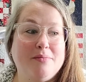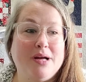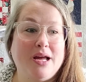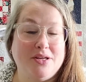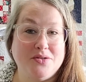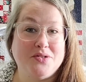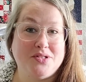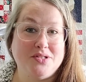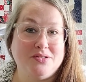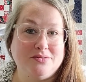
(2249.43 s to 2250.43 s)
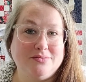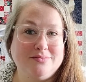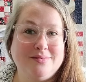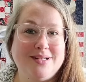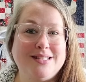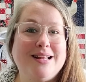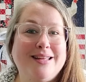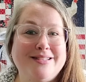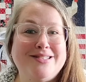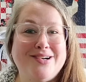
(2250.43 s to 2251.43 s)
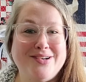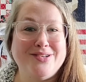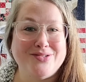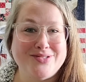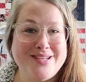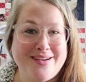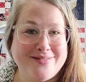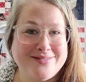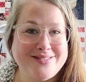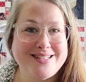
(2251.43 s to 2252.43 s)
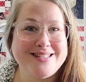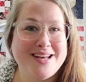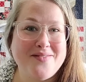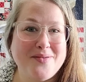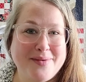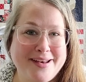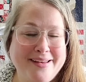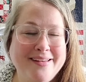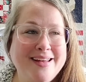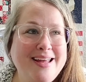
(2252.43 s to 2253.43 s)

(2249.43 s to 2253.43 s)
but I used to because I like starting new stuff. Doesn't everybody?